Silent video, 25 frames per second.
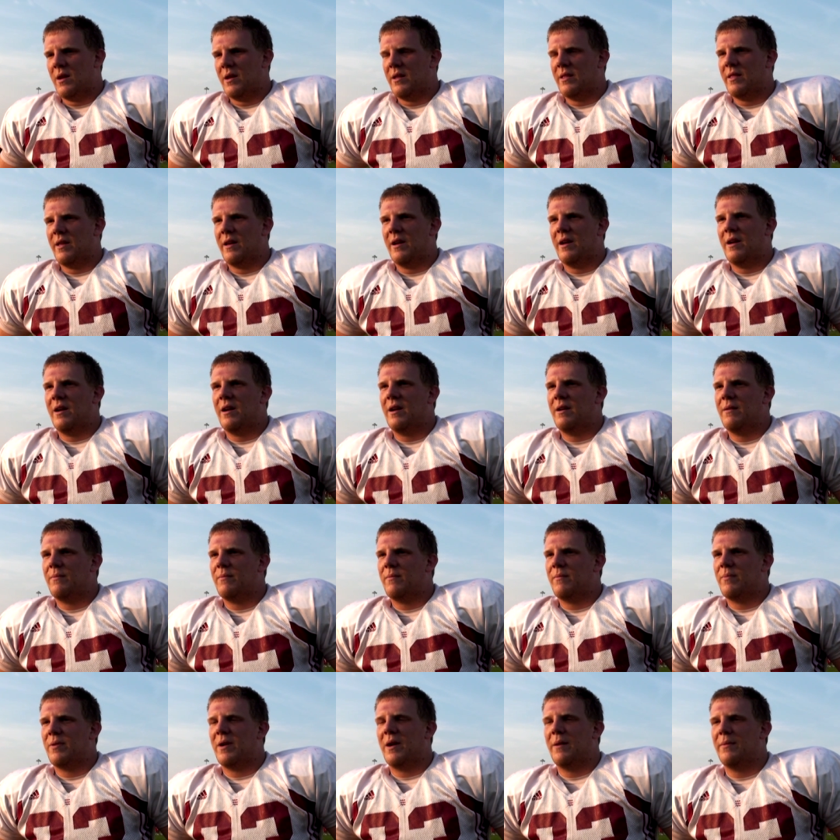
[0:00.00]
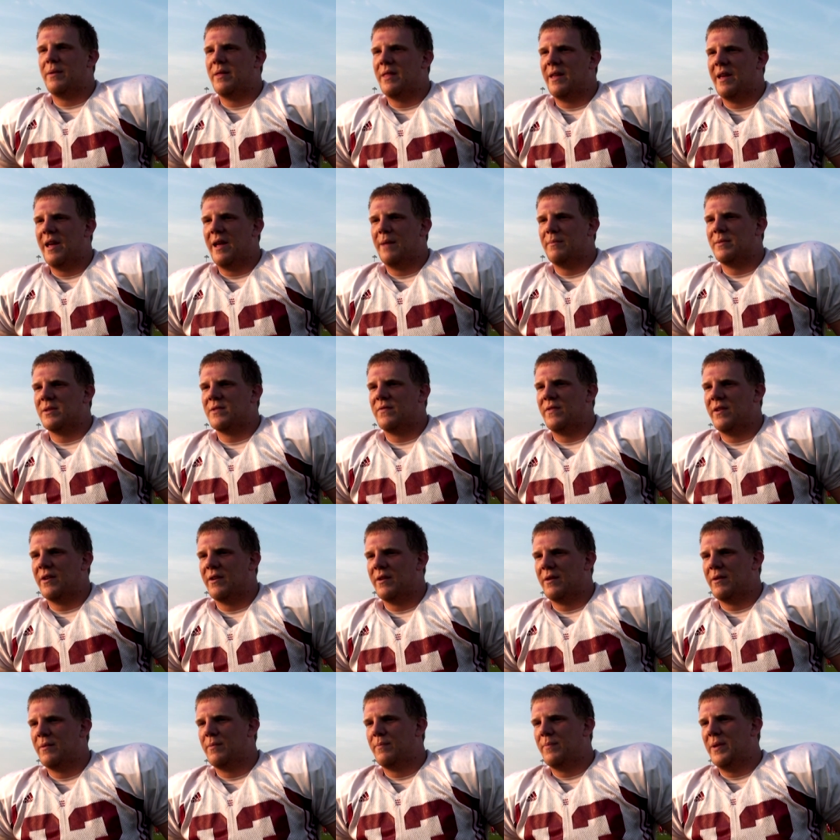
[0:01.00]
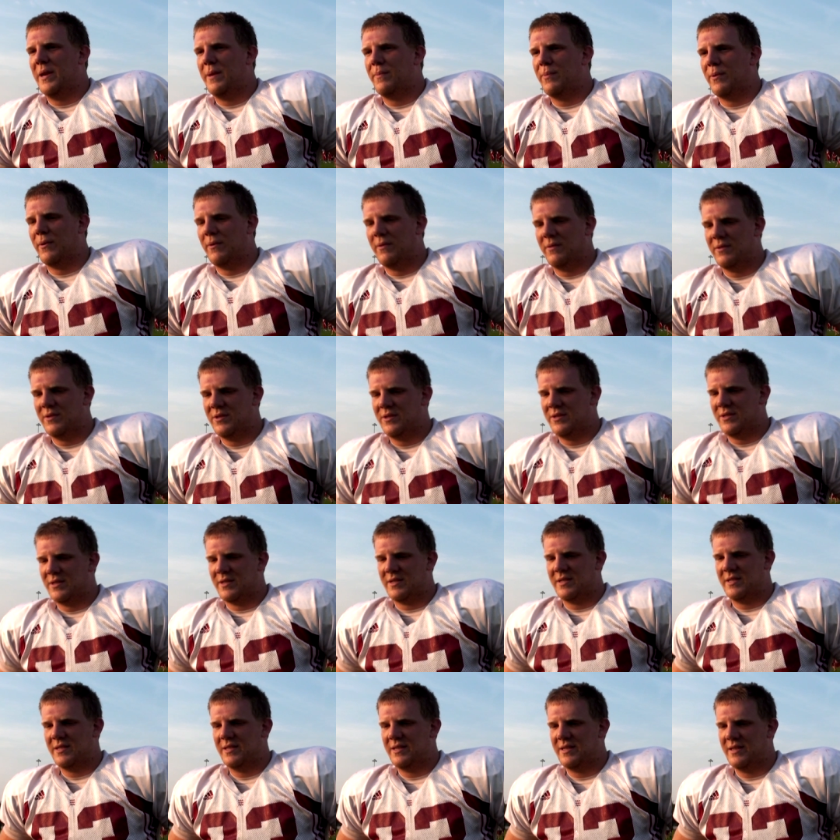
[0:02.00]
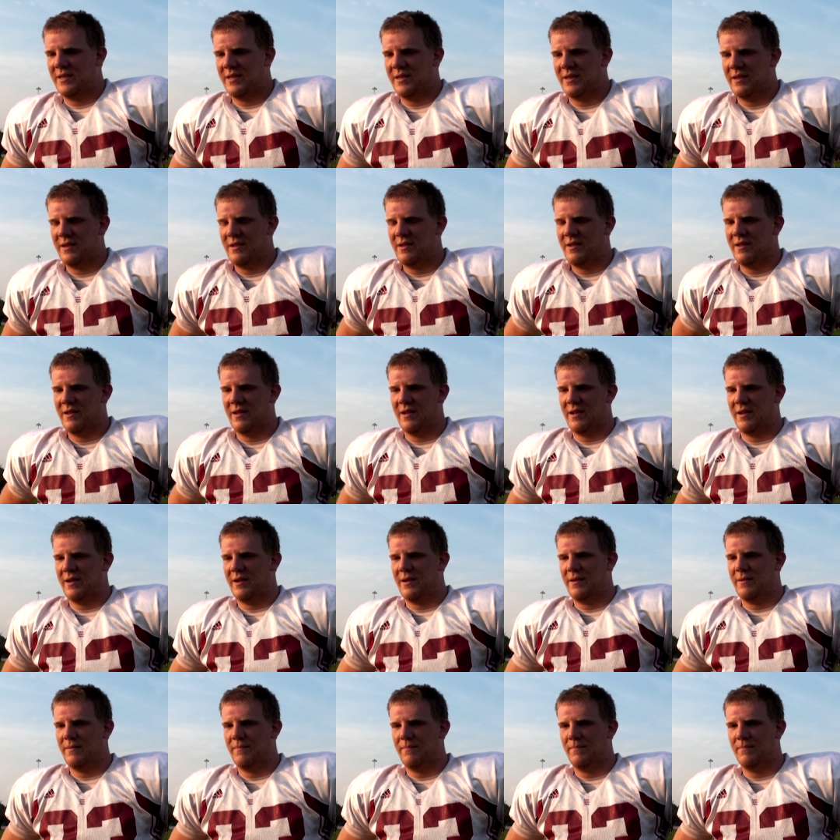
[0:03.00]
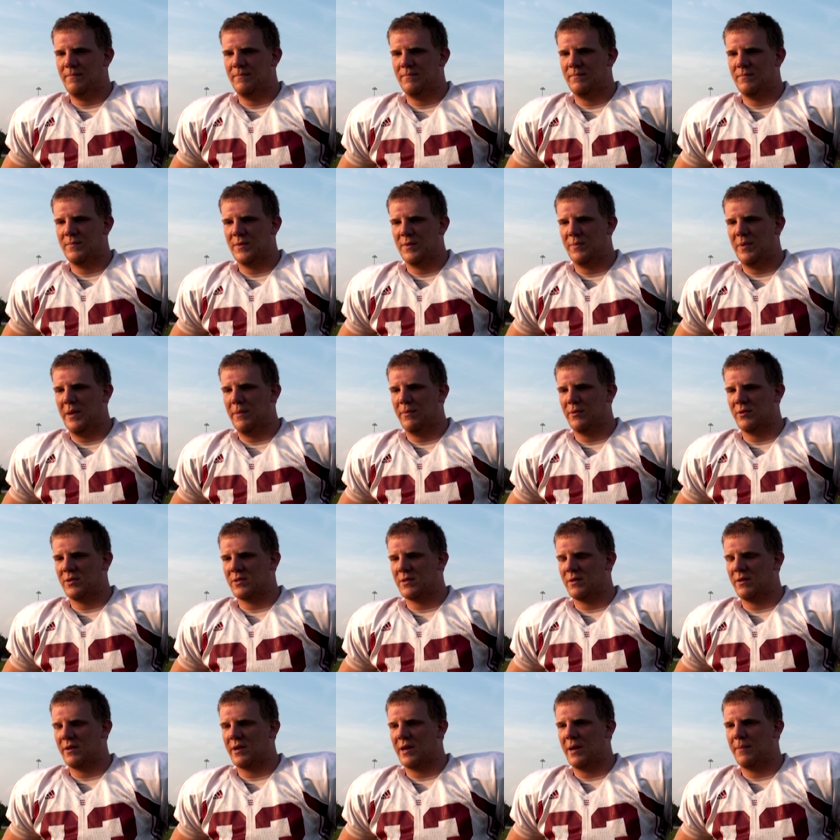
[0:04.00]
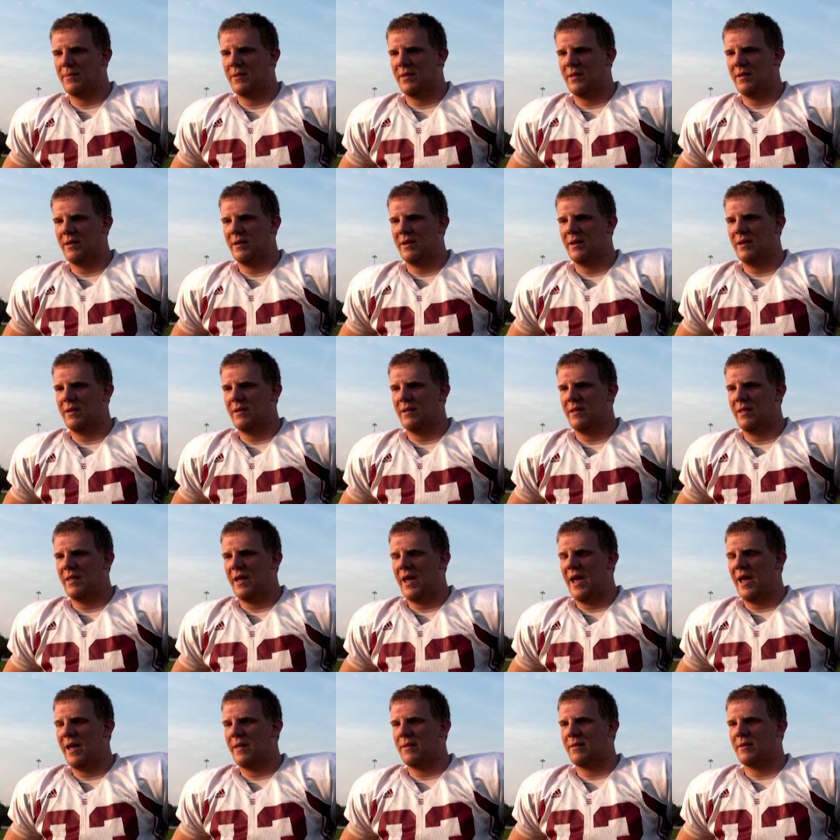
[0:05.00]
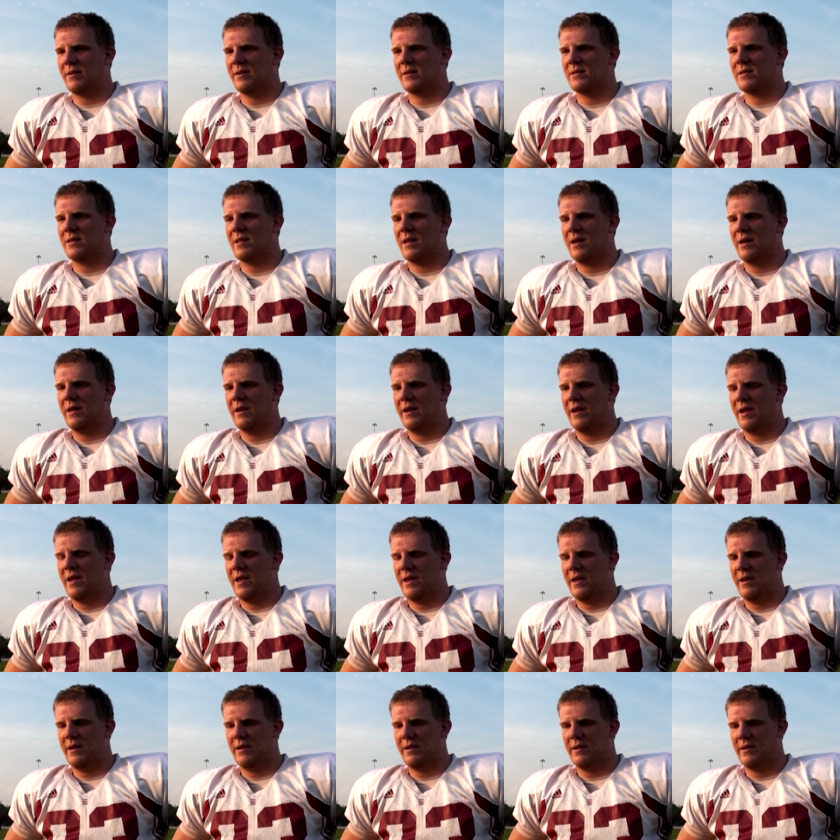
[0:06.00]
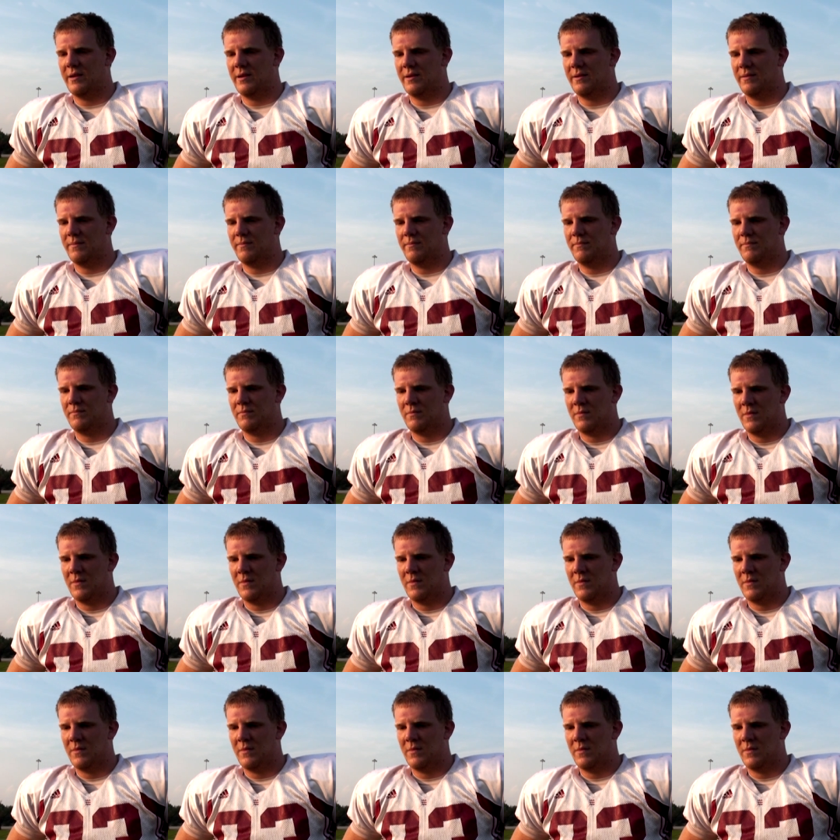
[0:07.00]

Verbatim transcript: The probably the atmosphere, people just um, the people just look up to the, the athletes a lot, and um,